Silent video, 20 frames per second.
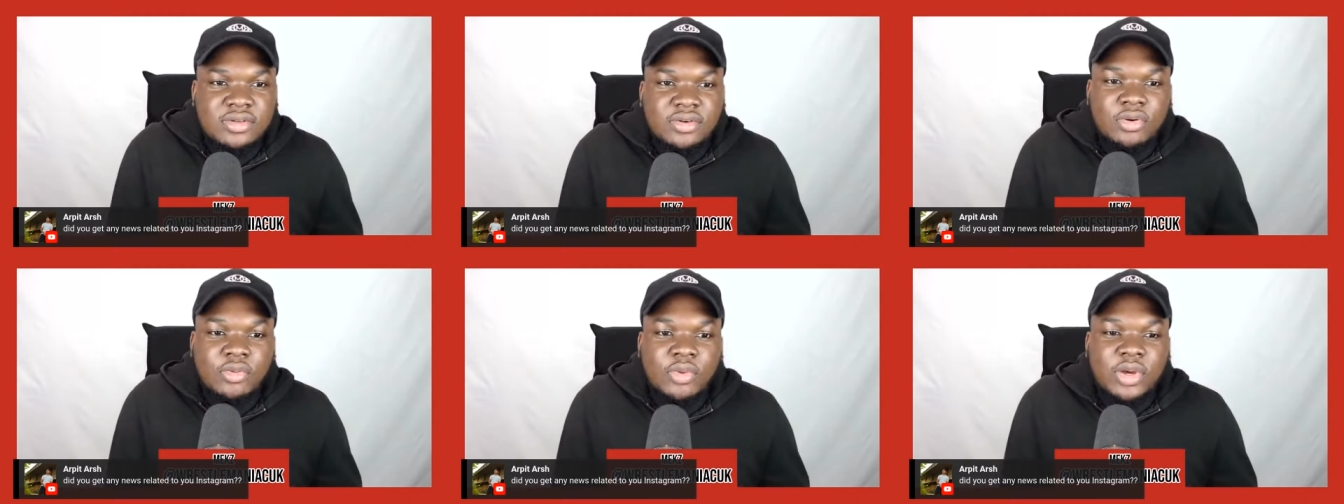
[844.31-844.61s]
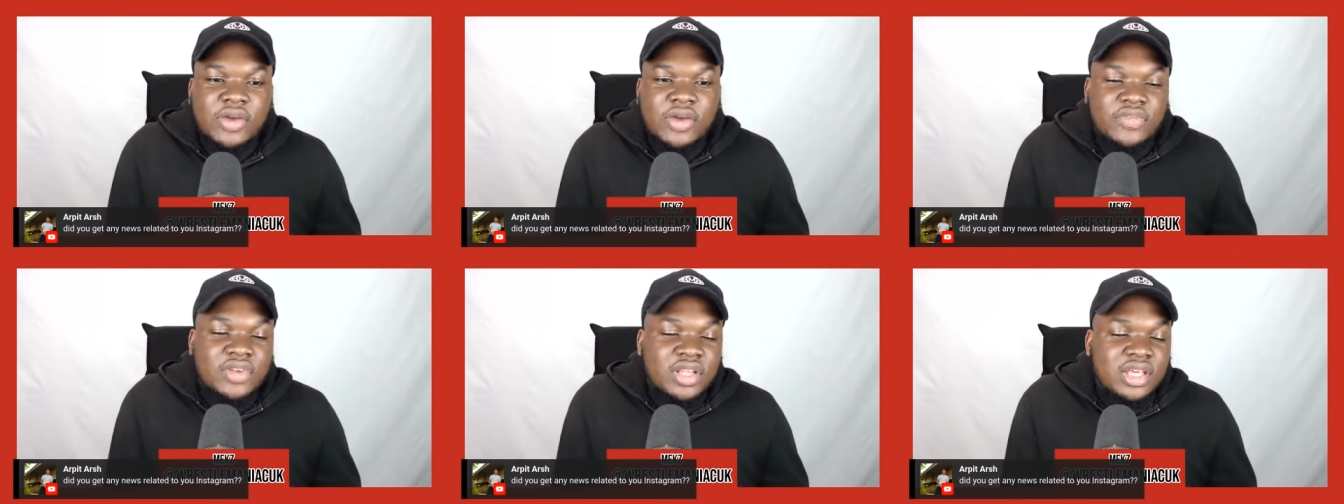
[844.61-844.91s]
or
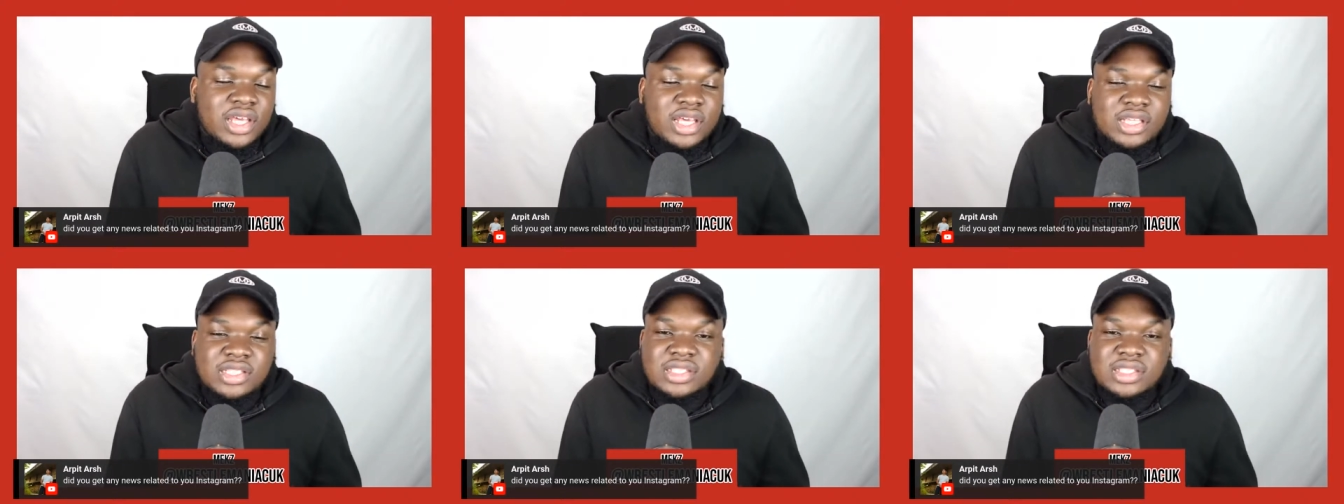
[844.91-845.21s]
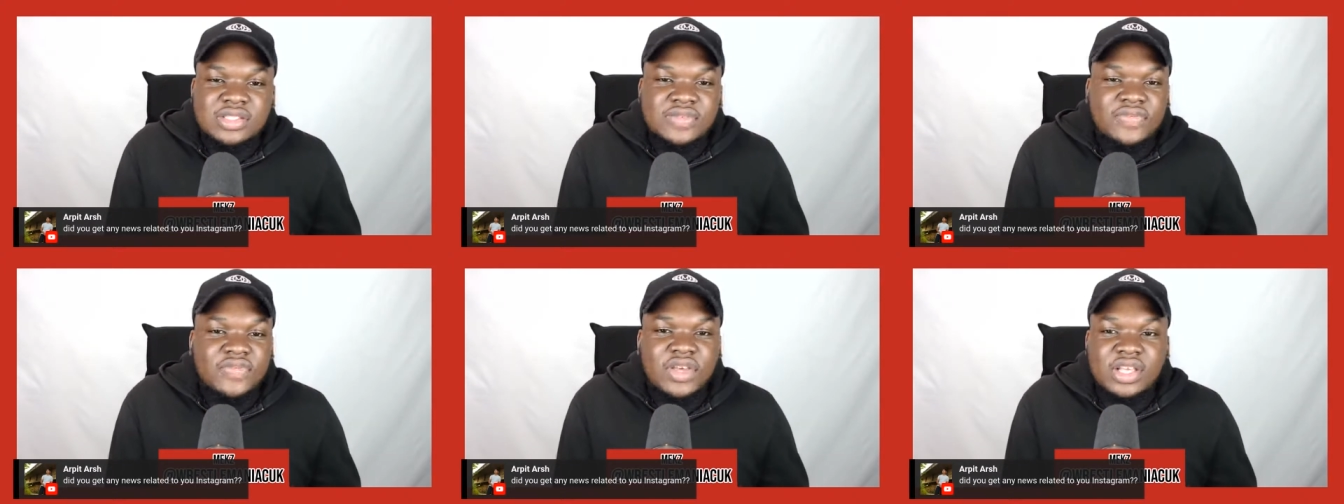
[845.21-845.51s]
whatever the case
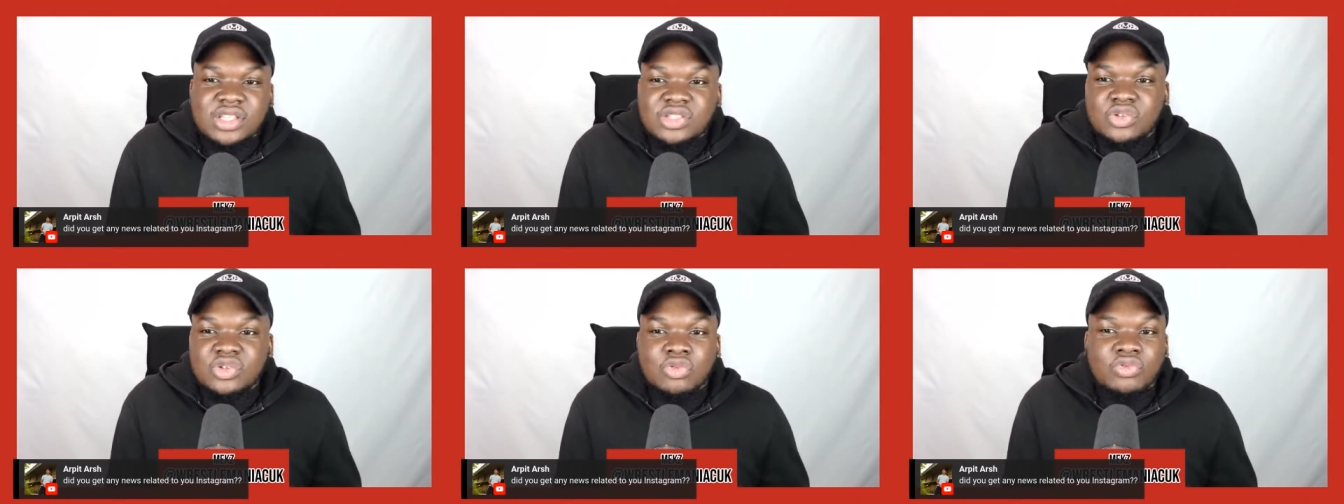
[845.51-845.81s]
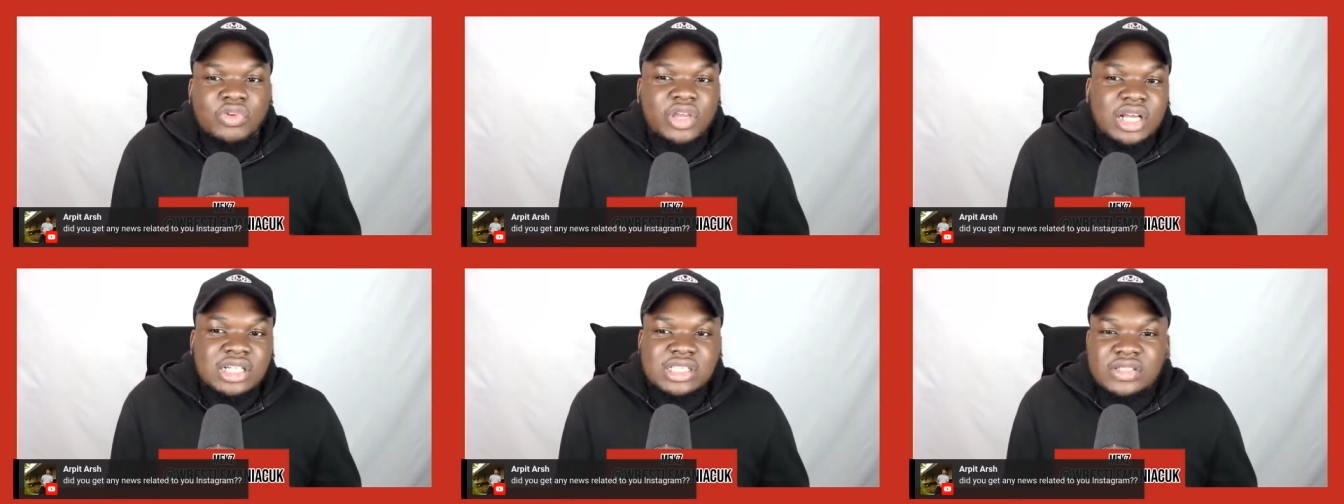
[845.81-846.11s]
is, fixed or
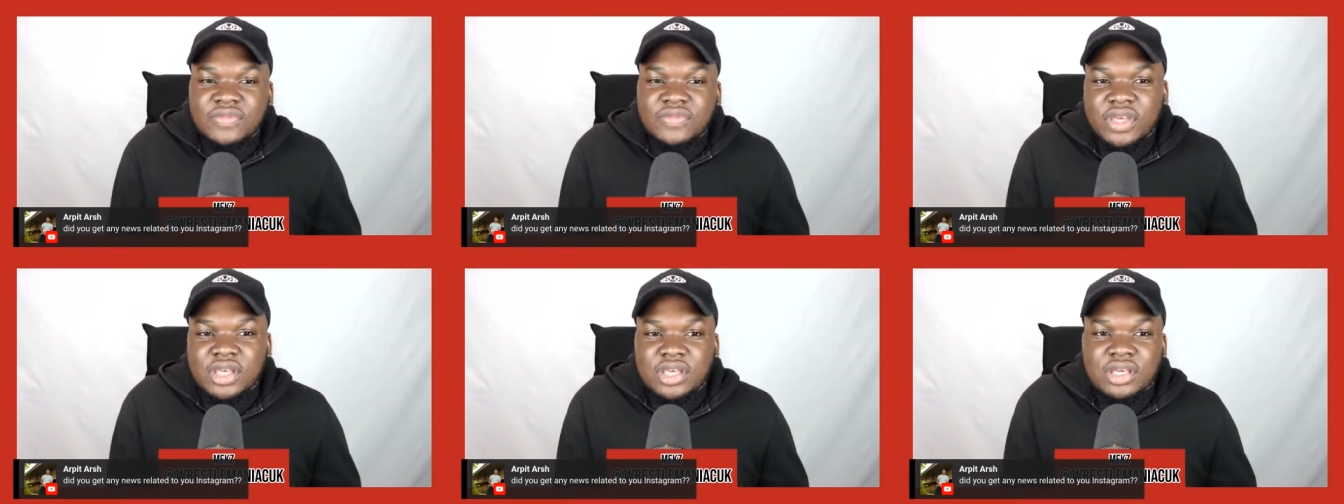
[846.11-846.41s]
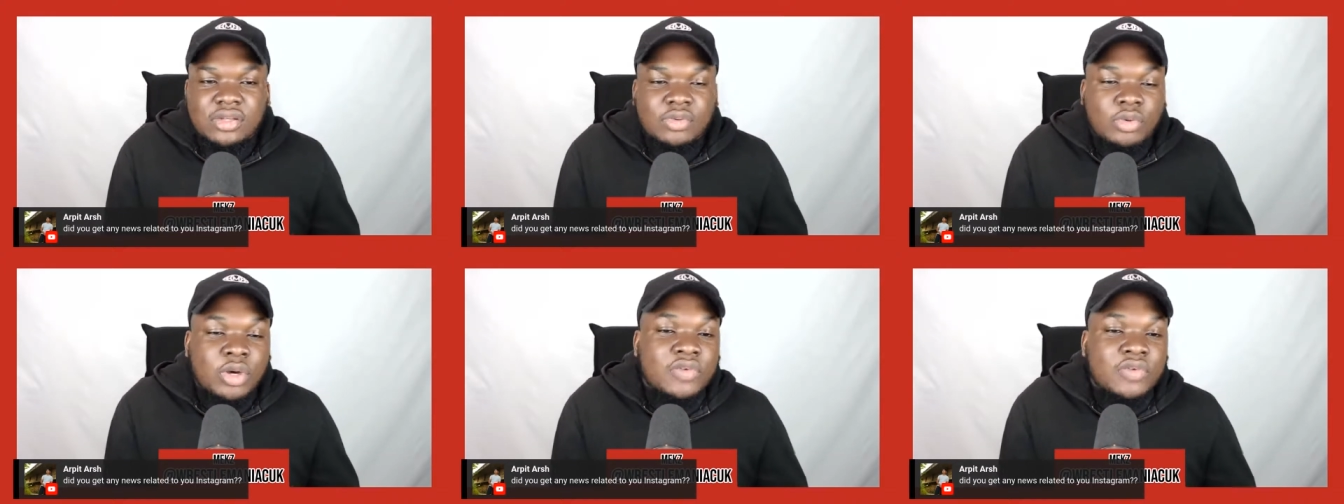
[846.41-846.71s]

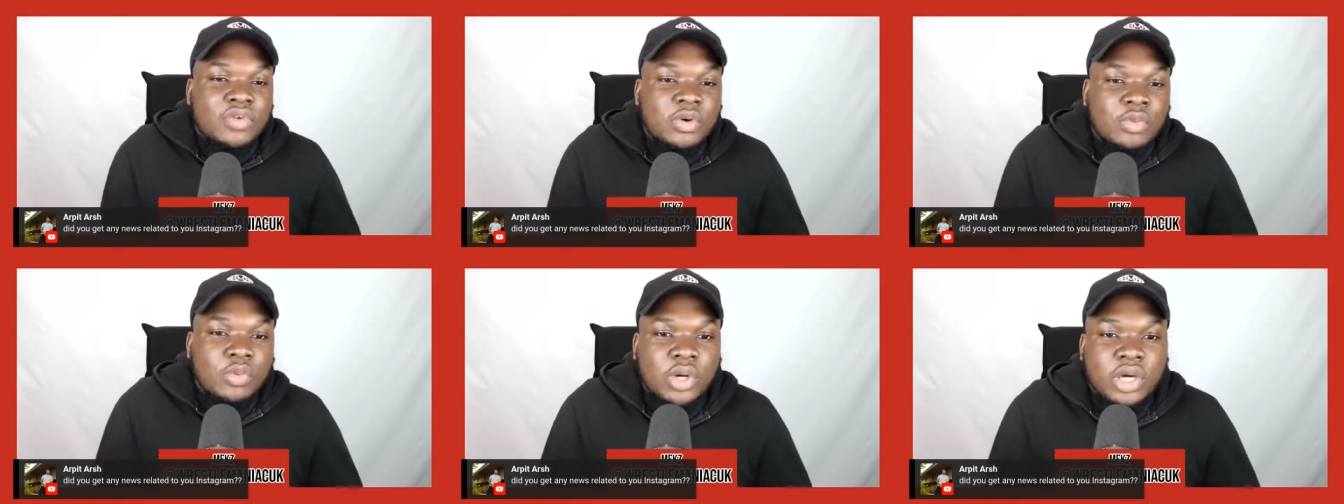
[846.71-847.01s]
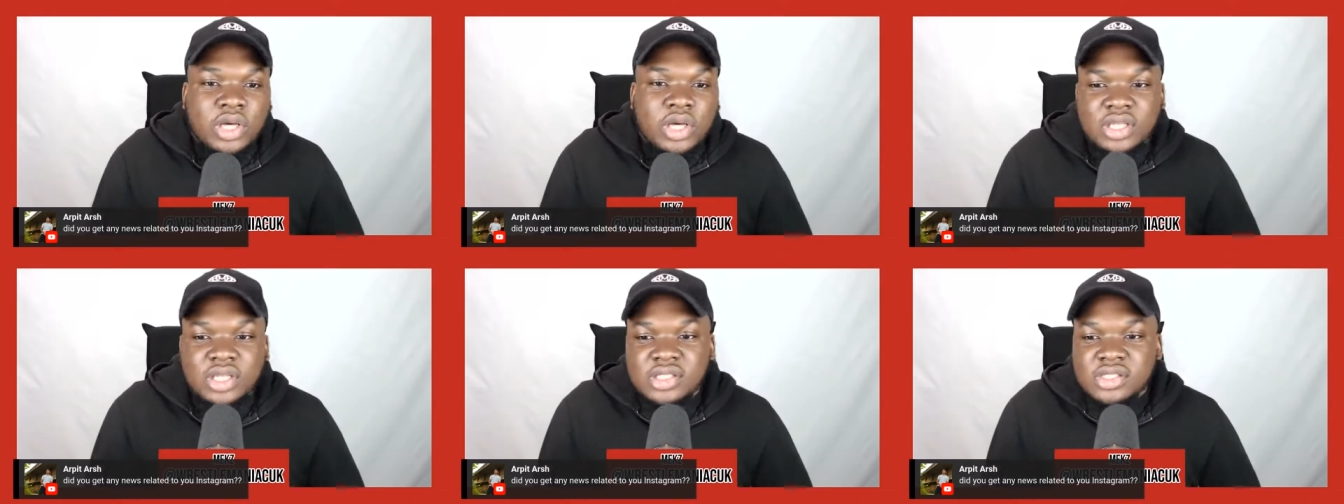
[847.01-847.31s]
reactivated, whatever the
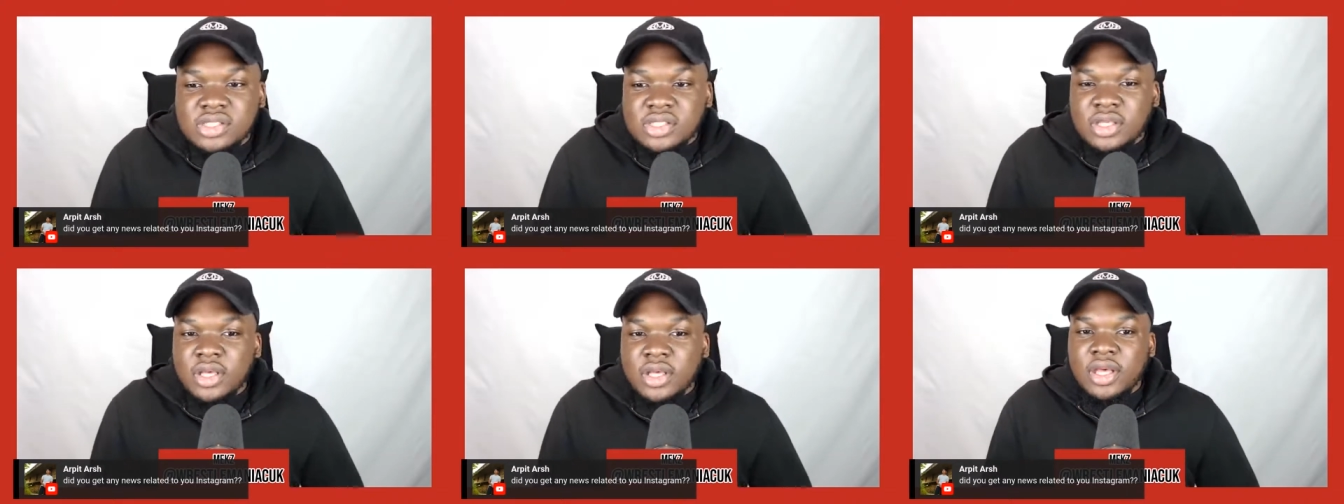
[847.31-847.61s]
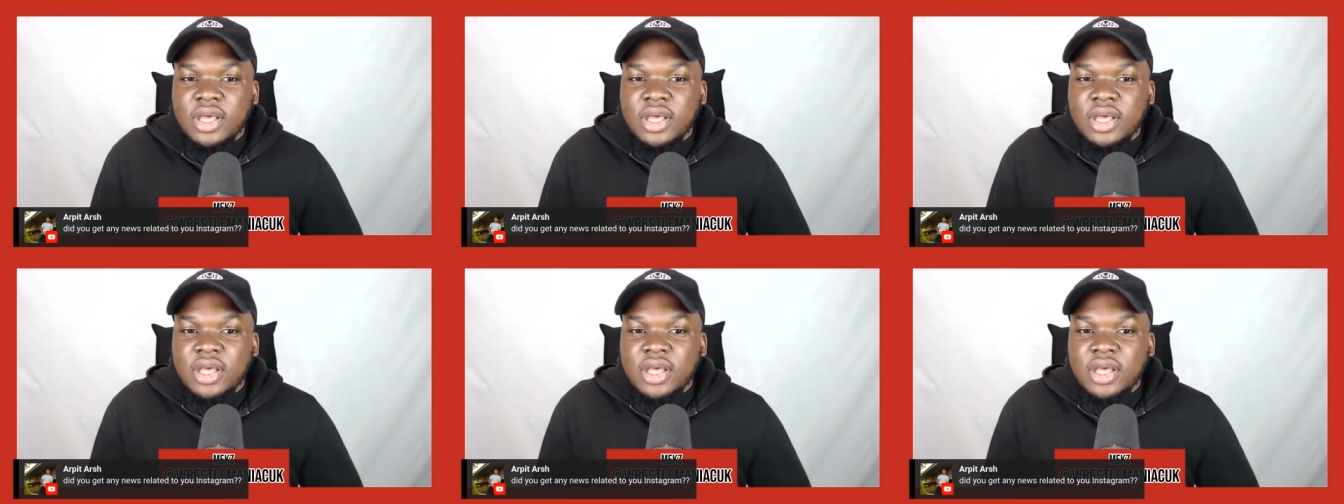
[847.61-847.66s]
word is.